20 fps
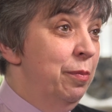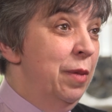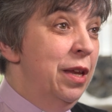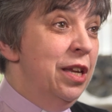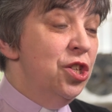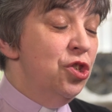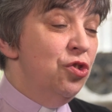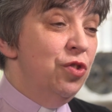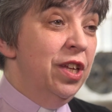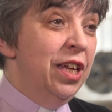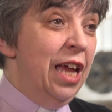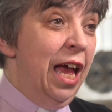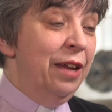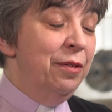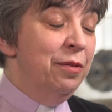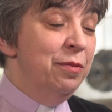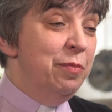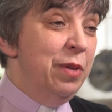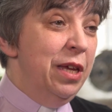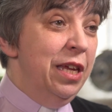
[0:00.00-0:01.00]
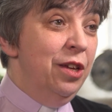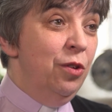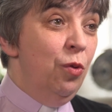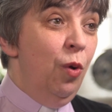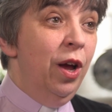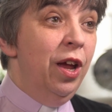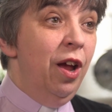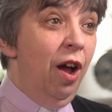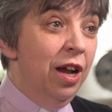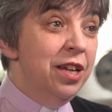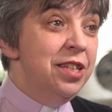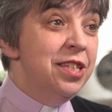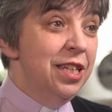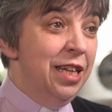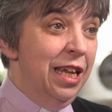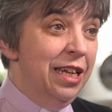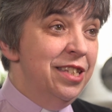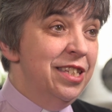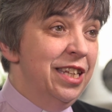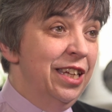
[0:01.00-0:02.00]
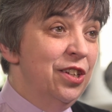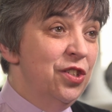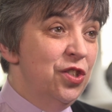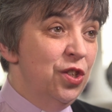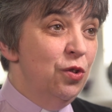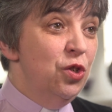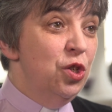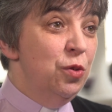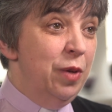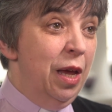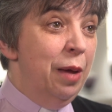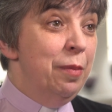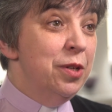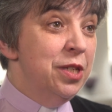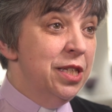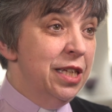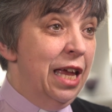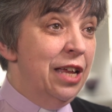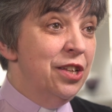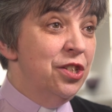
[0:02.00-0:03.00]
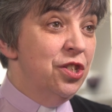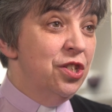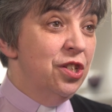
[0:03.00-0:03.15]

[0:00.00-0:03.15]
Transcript: Ministry can be quite isolating, and so to be able to get